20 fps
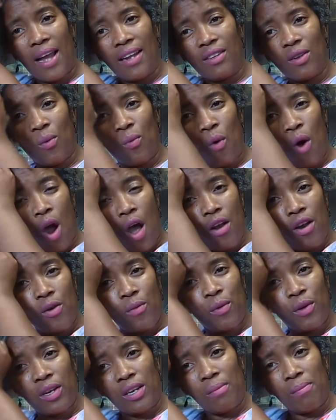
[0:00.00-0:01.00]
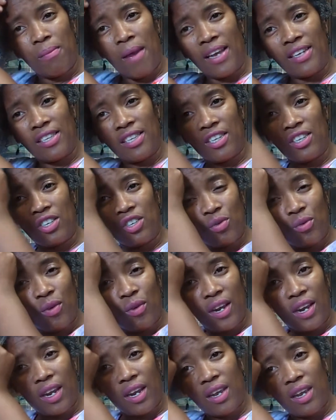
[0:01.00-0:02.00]
the water really makes it
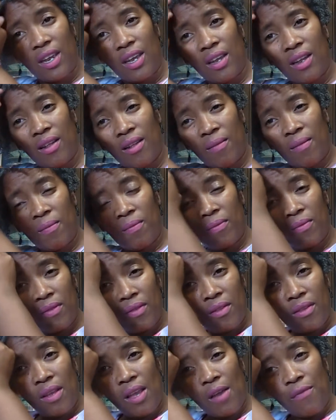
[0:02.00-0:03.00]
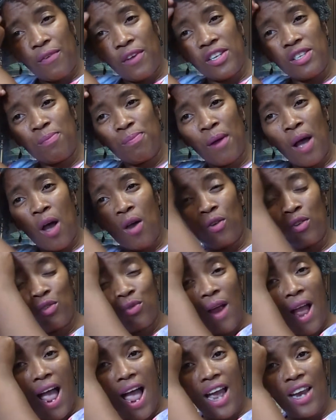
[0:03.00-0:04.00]
shrink. If it's bone
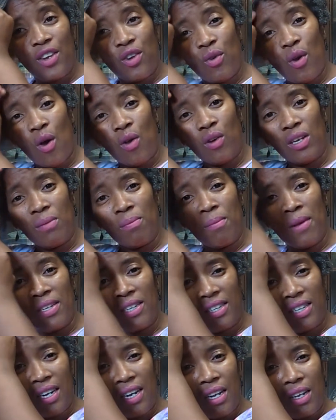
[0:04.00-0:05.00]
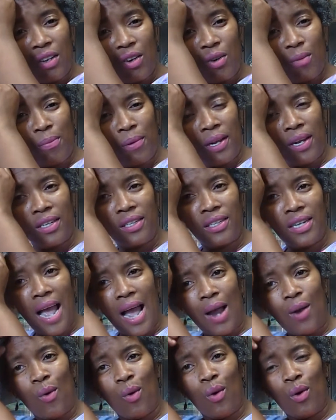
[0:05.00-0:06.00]
dry and you only missed it a little bit, it's
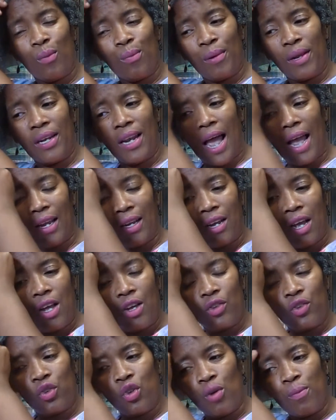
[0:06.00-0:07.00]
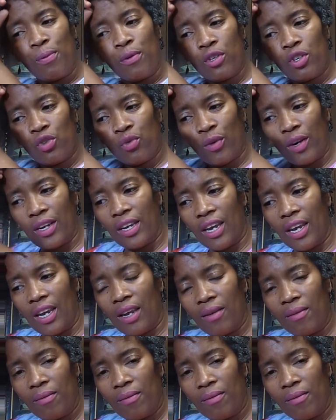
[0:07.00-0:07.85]
not going to be like super shrinky.